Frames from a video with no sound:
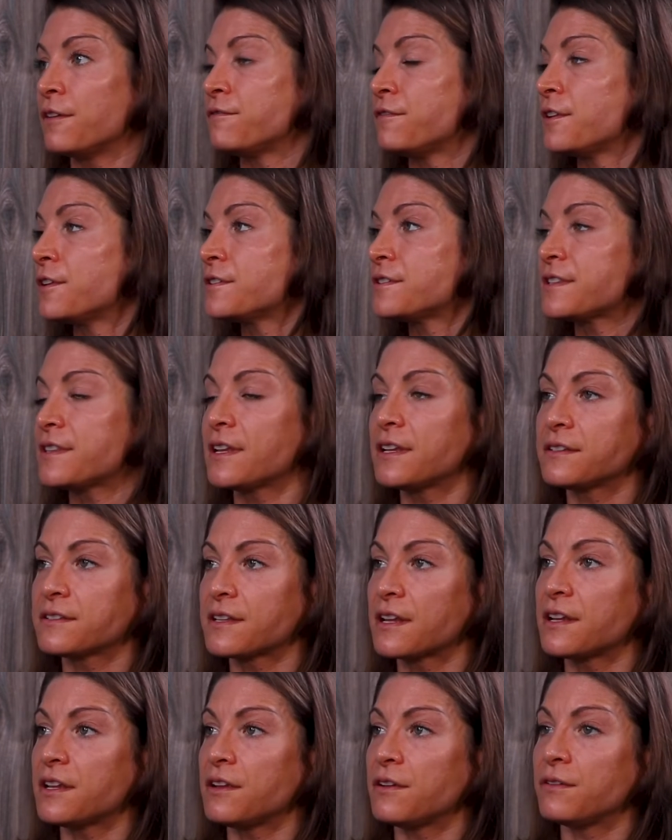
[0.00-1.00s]
If there's things
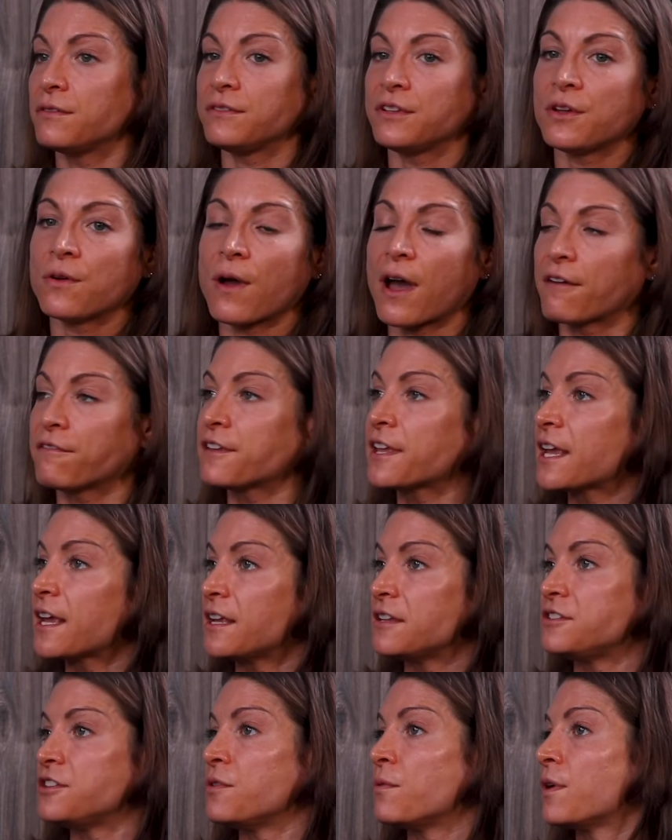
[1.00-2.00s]
that you have
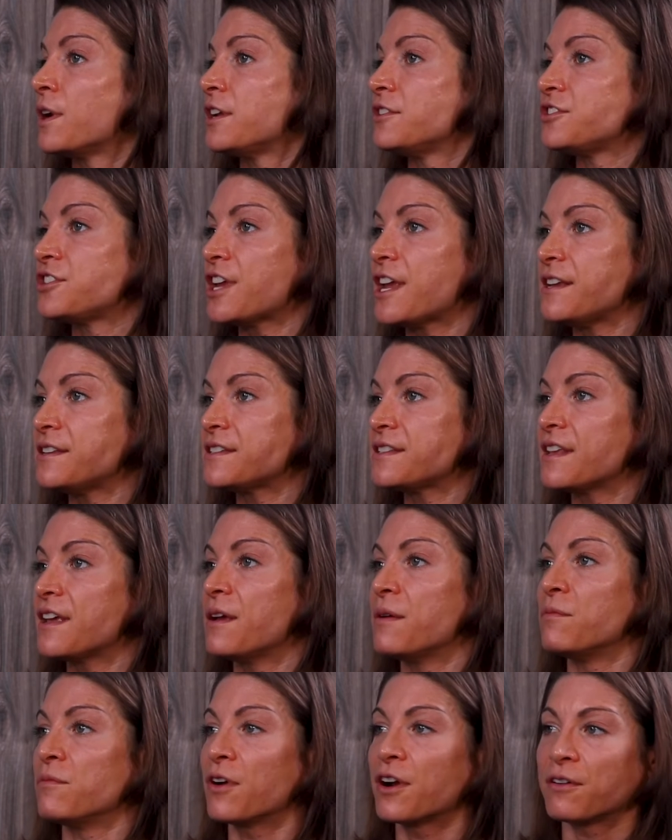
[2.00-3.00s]
kids, you want to chase
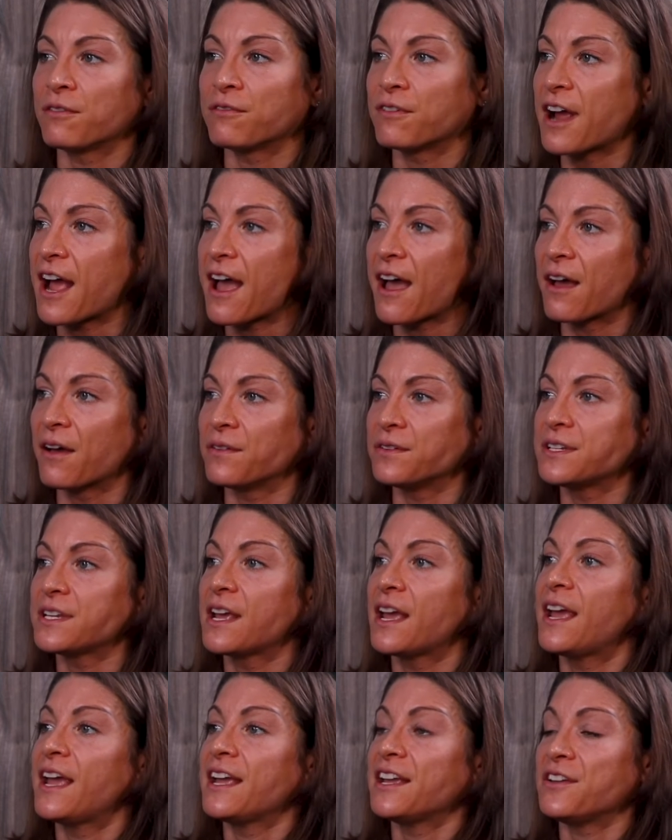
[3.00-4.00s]
them, run around,
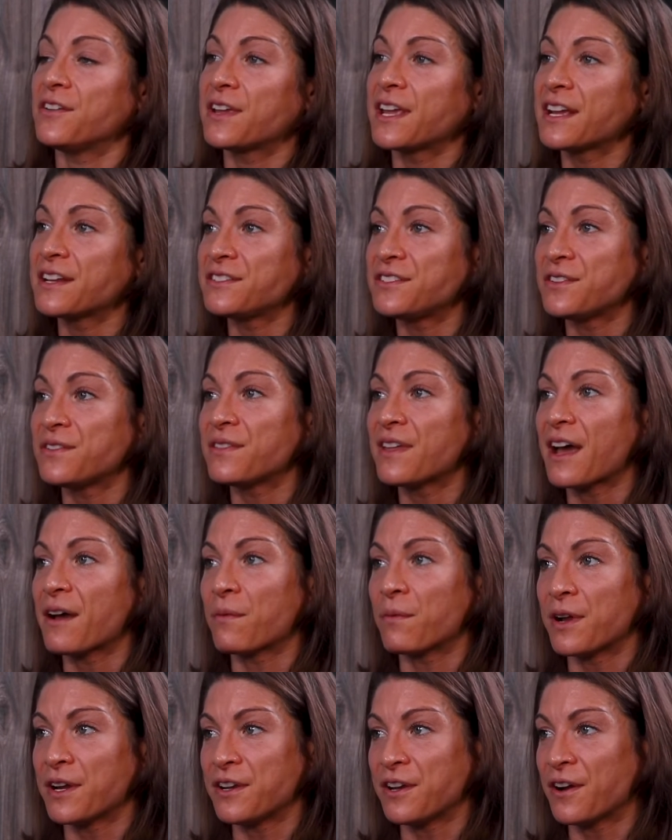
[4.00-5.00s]
you can't do
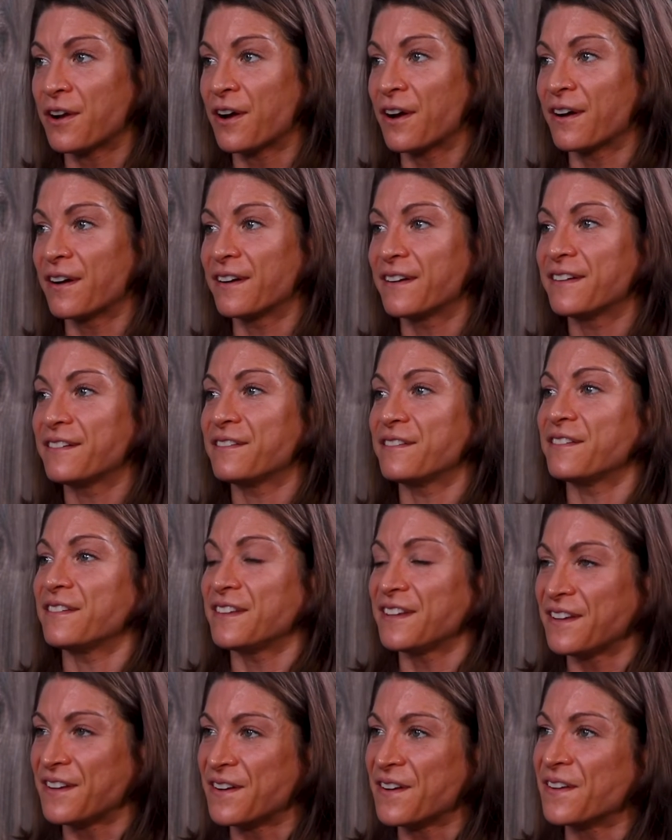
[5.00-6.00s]
that when
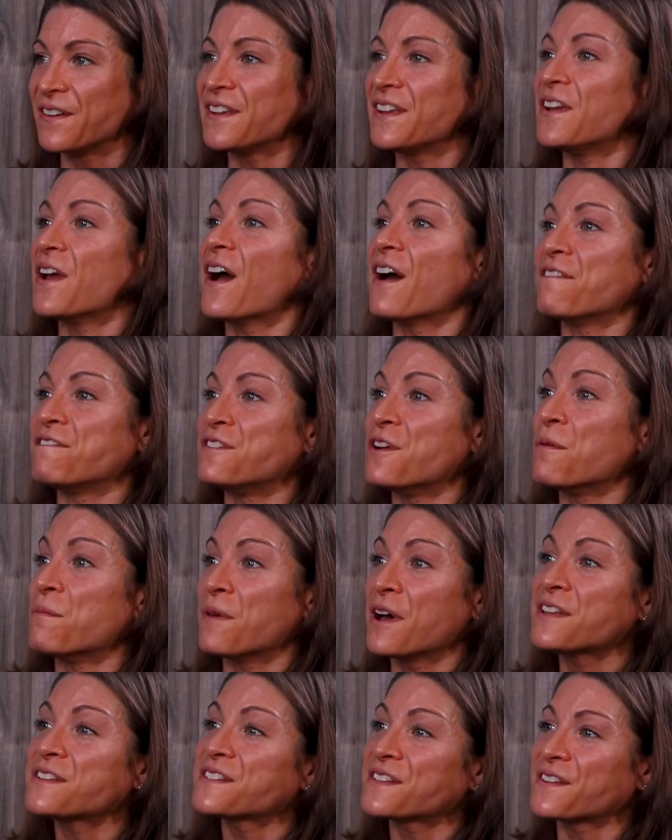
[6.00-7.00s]
you have no
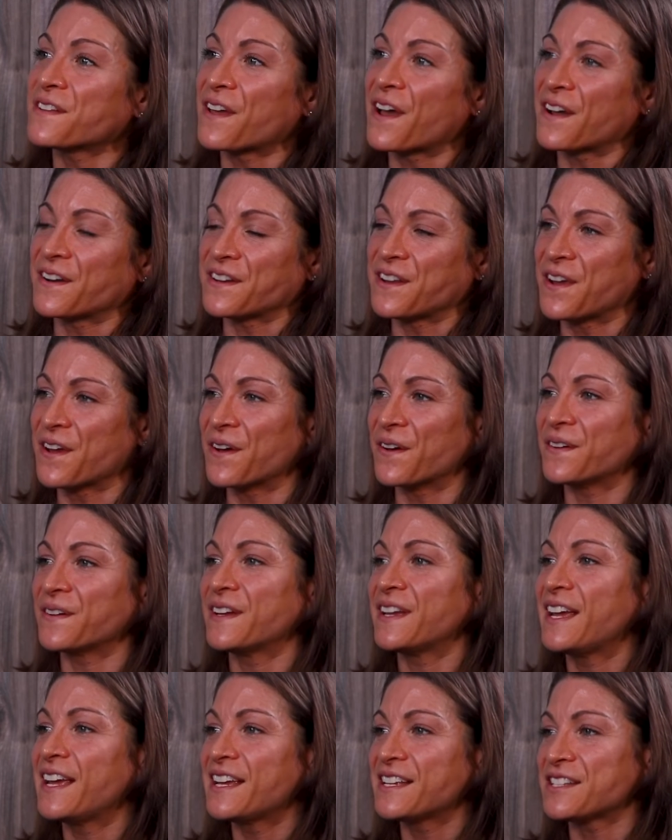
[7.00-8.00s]
muscle on you.